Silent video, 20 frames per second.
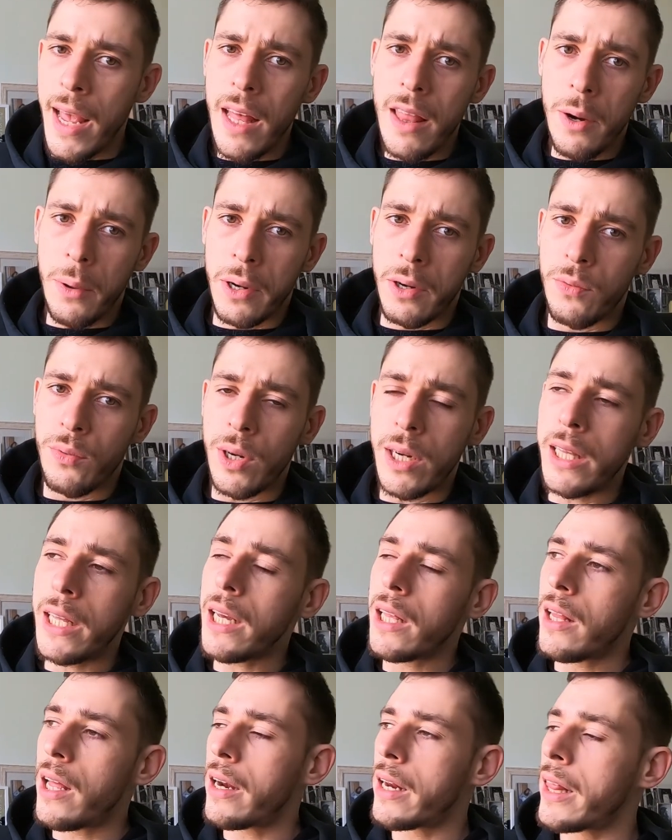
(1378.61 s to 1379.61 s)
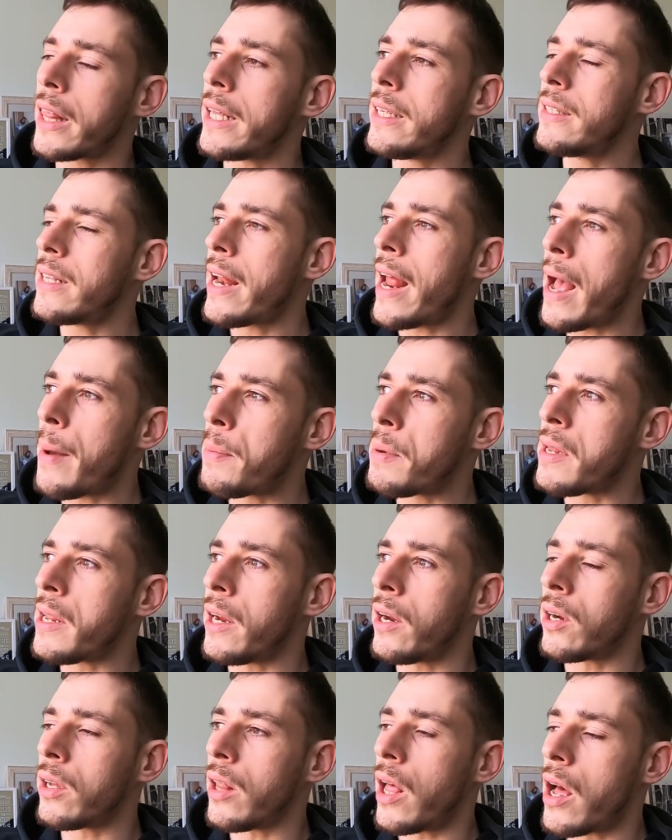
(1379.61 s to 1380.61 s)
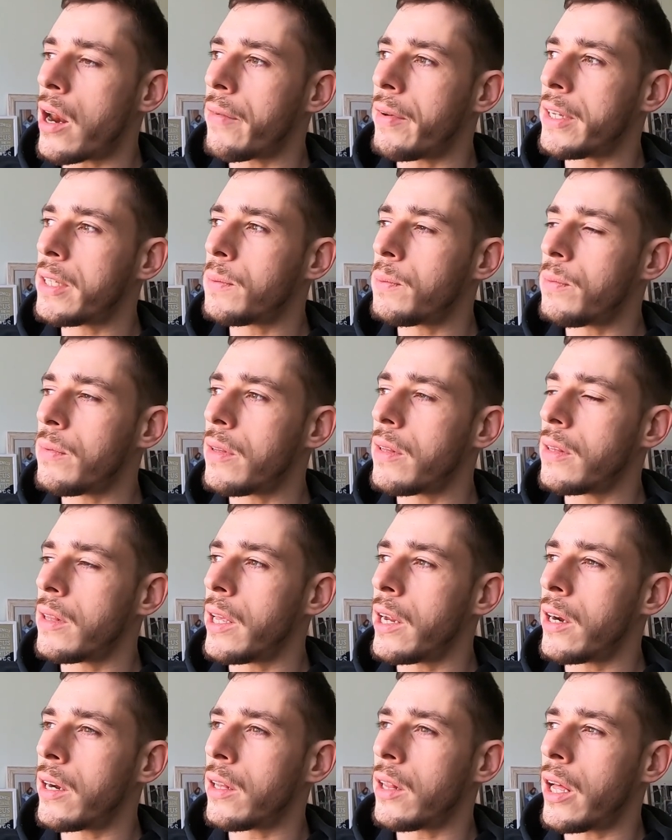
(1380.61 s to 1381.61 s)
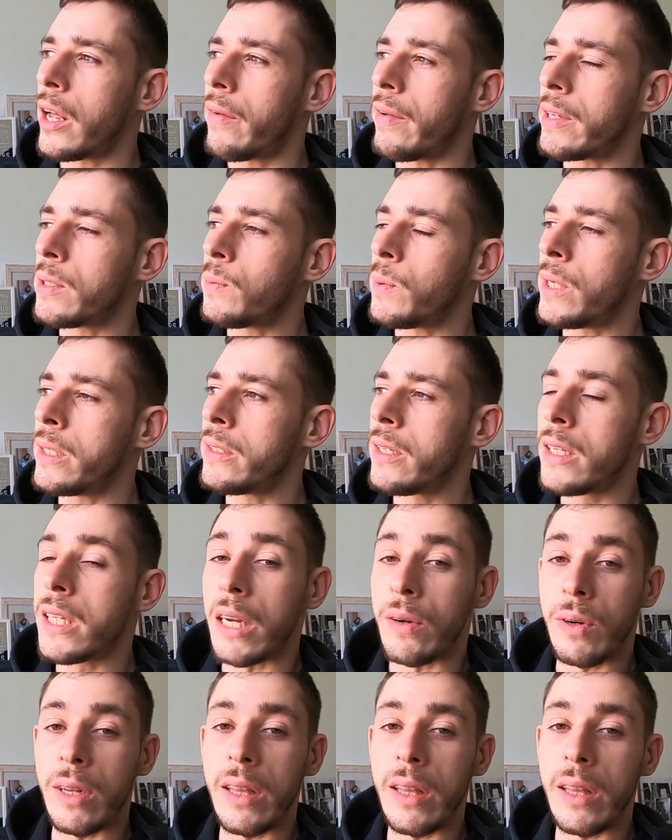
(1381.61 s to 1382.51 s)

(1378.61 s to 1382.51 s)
yeah, there were really a lot of things that happened here. A lot of there are a lot of experiences. I